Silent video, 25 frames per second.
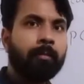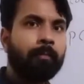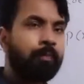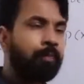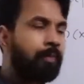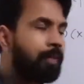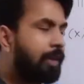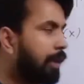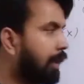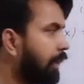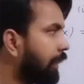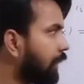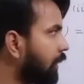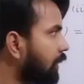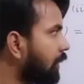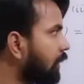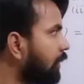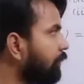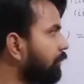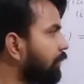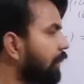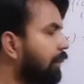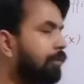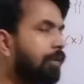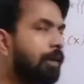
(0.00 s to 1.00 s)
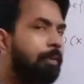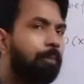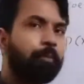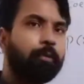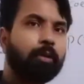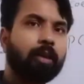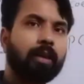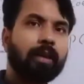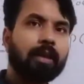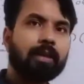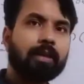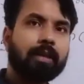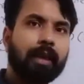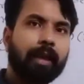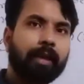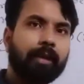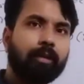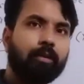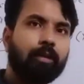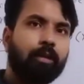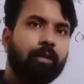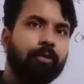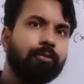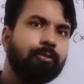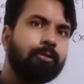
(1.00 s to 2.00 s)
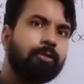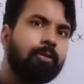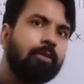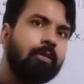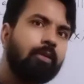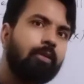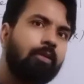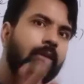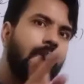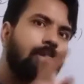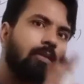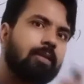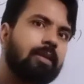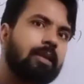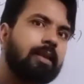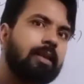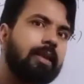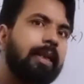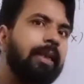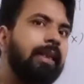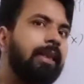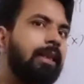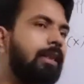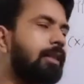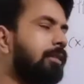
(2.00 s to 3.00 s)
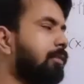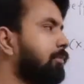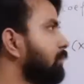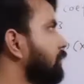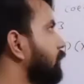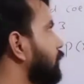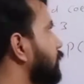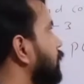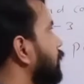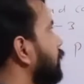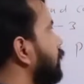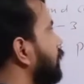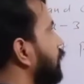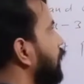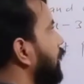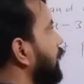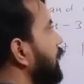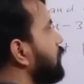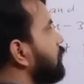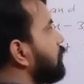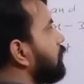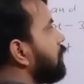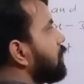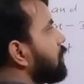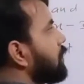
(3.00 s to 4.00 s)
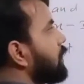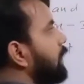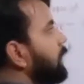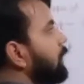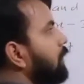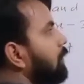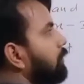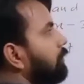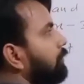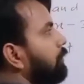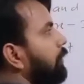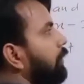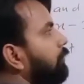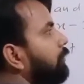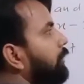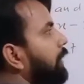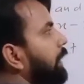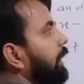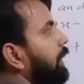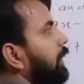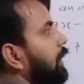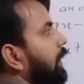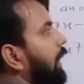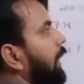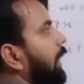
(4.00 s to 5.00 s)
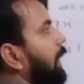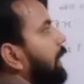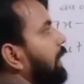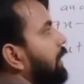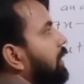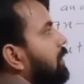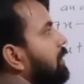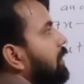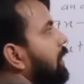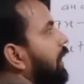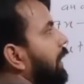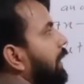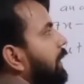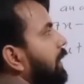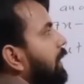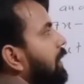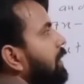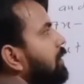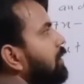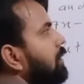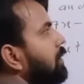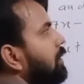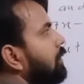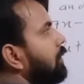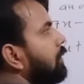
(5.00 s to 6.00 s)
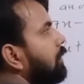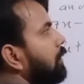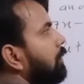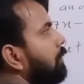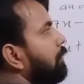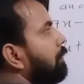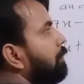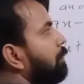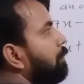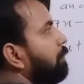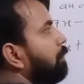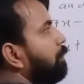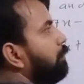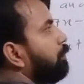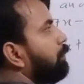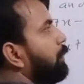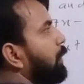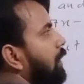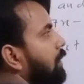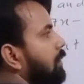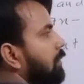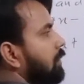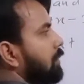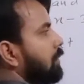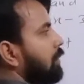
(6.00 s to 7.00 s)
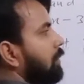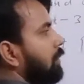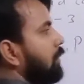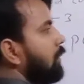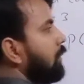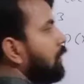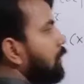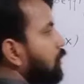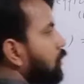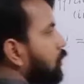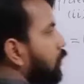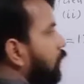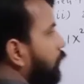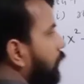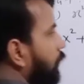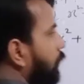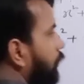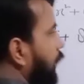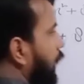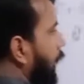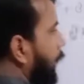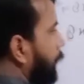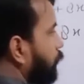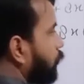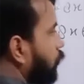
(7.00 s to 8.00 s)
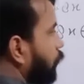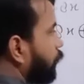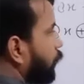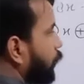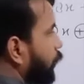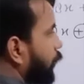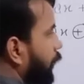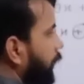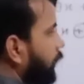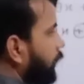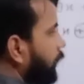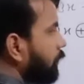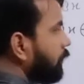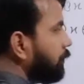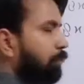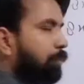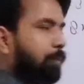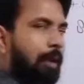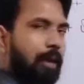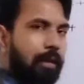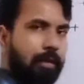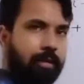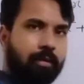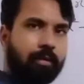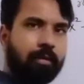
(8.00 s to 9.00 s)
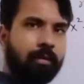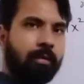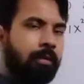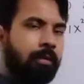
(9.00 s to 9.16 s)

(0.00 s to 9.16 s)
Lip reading: Here we will put the sign of constant term. What is constant term? 15, and its sign is plus. So we will have to put here plus.